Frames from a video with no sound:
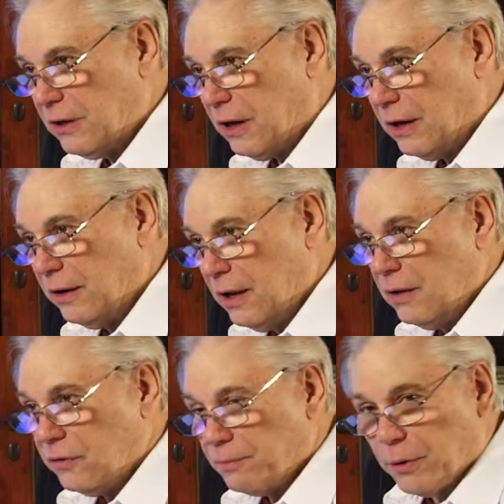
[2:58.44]
on
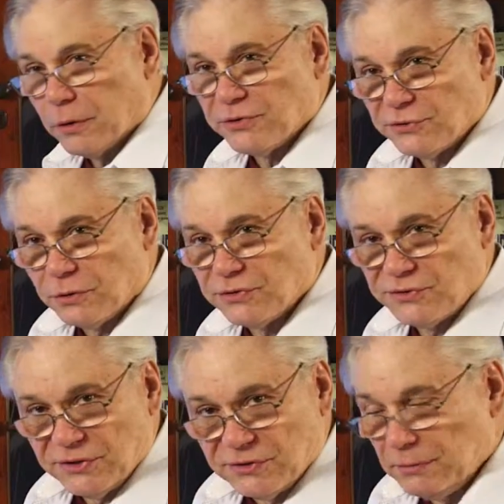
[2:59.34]
the personal
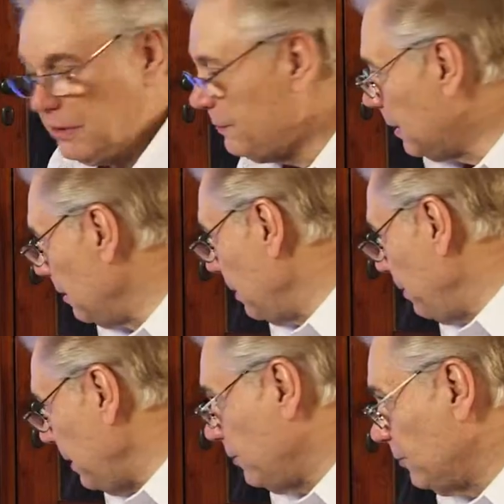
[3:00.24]
system
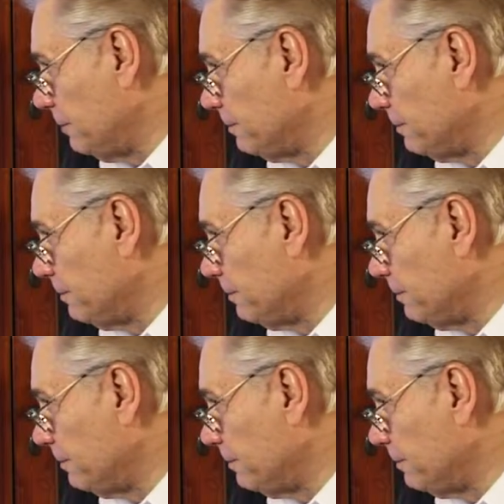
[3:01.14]
development piece.